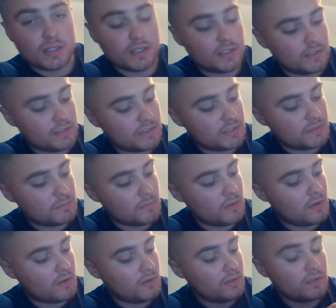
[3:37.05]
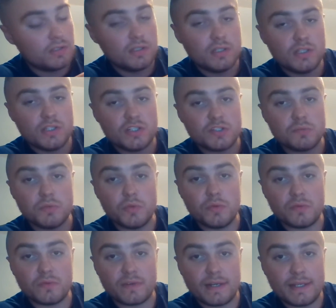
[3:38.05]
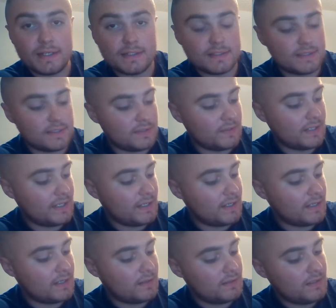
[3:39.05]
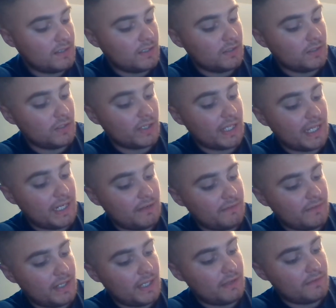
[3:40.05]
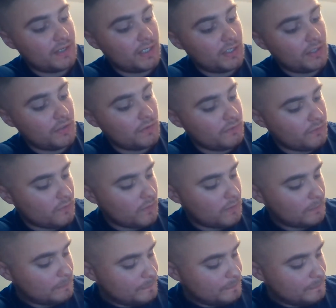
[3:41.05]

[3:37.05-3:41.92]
small, smooth rings so they look even and uniform.